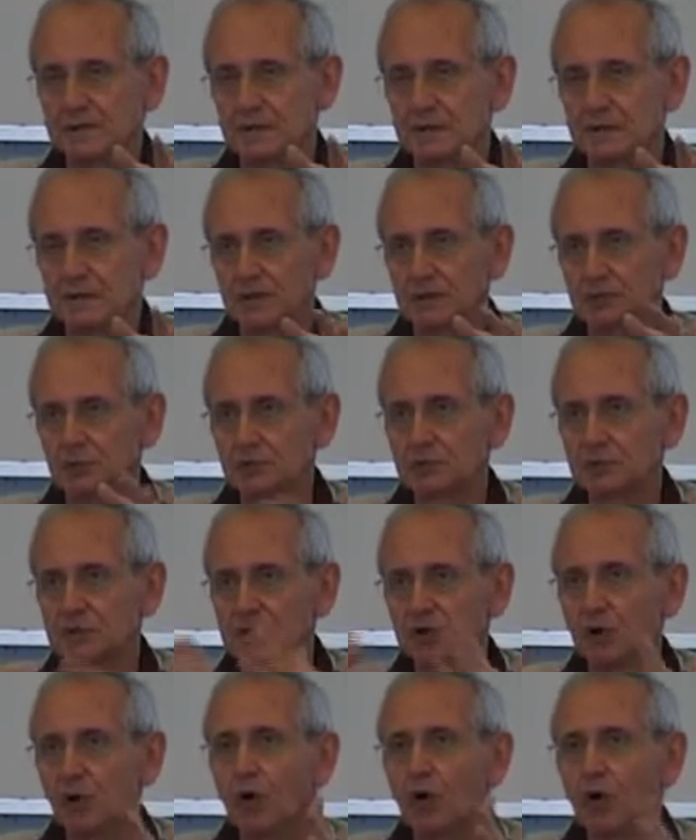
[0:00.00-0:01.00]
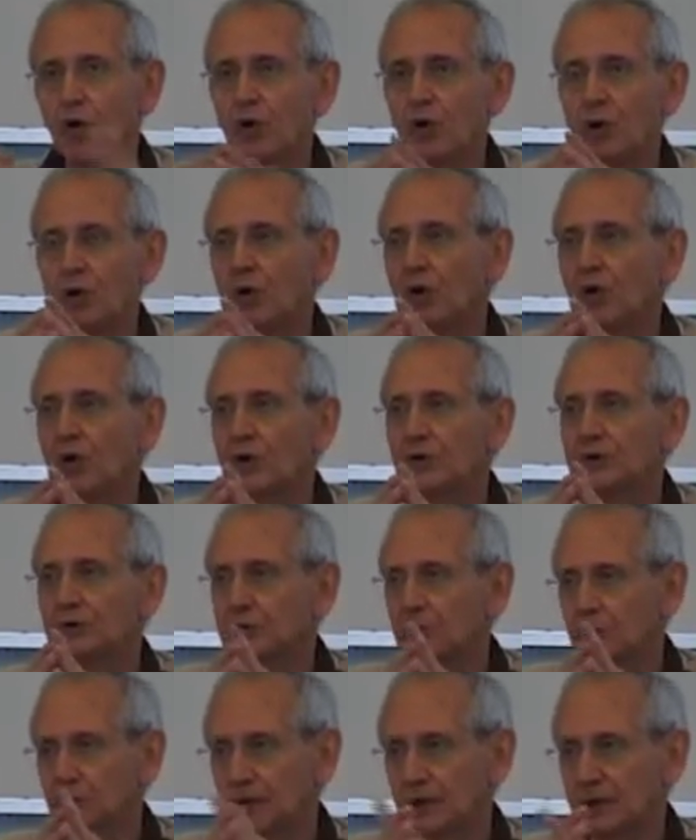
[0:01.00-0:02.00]
There would be no
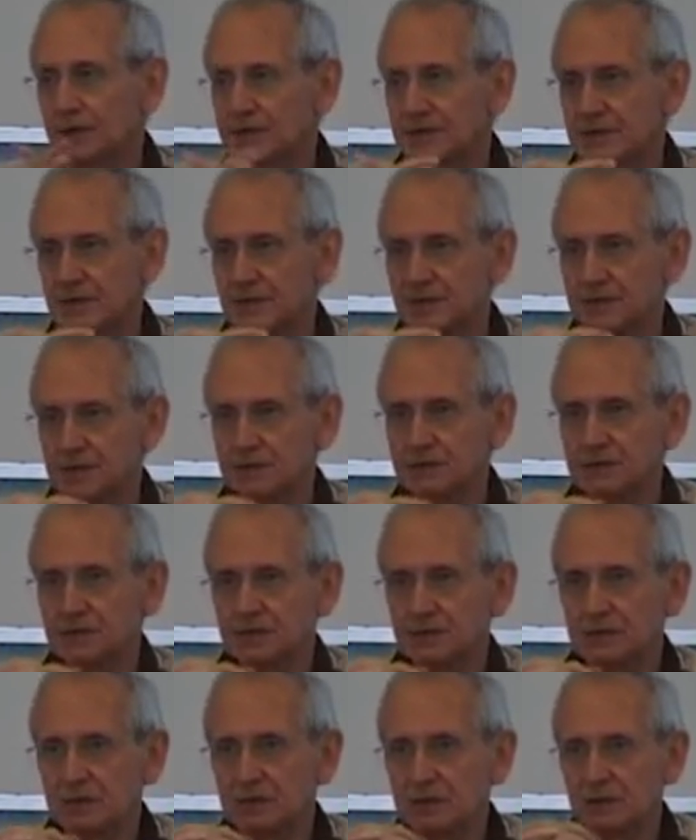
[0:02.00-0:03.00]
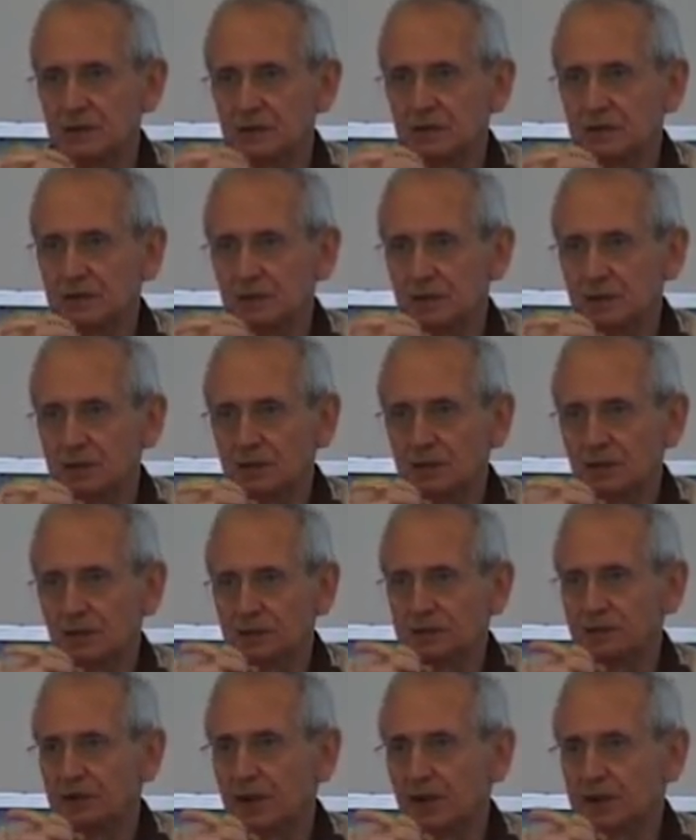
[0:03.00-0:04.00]
reorganization
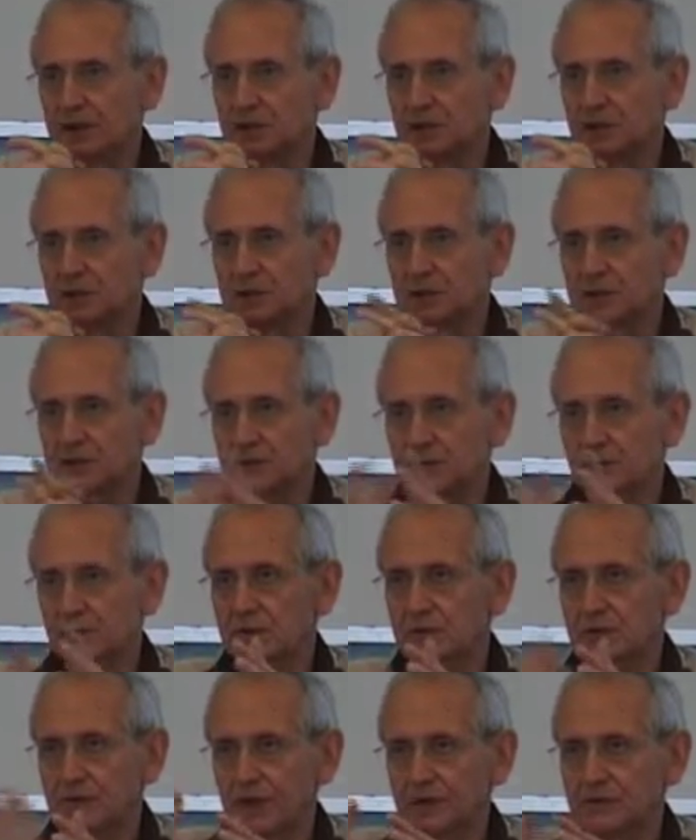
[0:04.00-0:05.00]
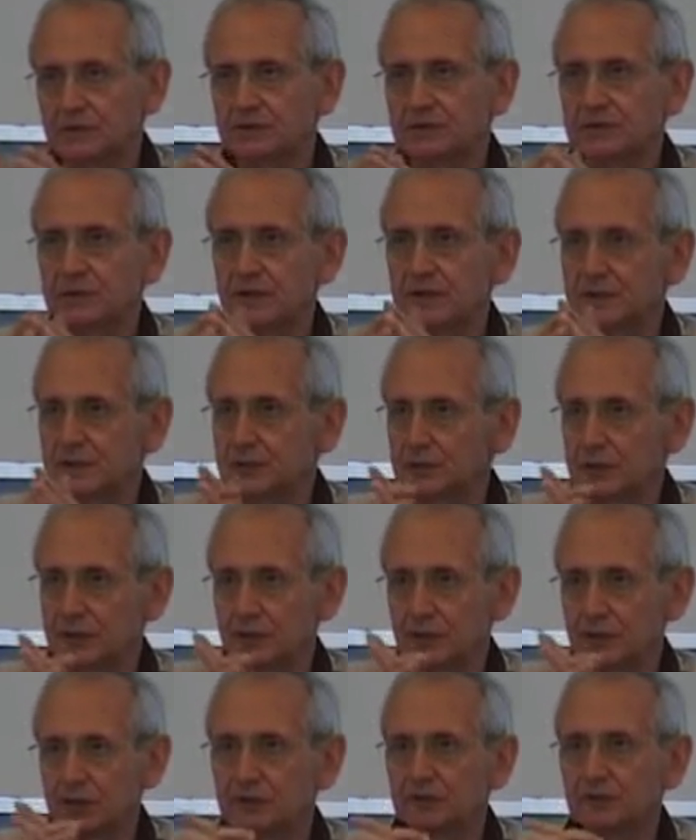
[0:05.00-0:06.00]
of the activities for greater
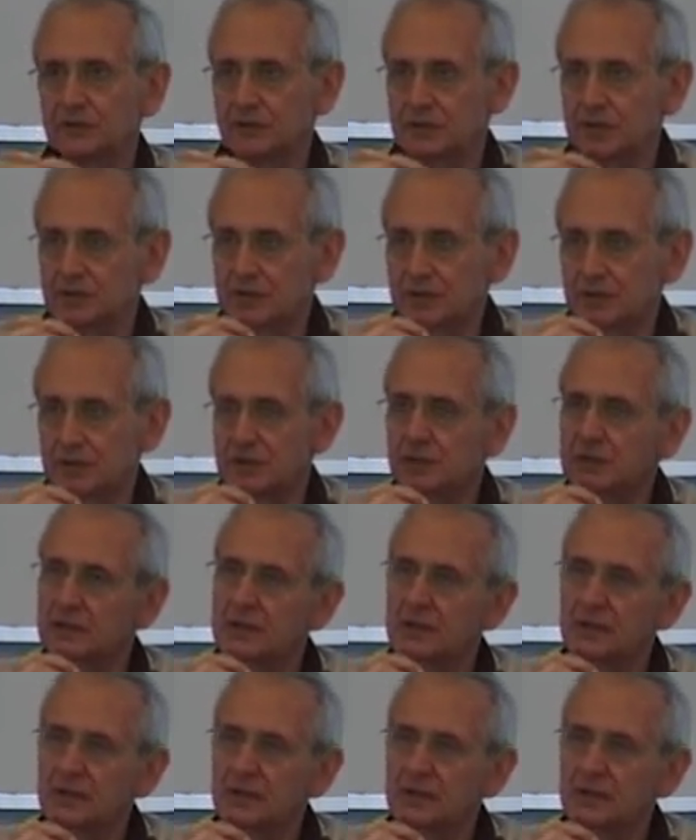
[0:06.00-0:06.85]
effectiveness or efficiency.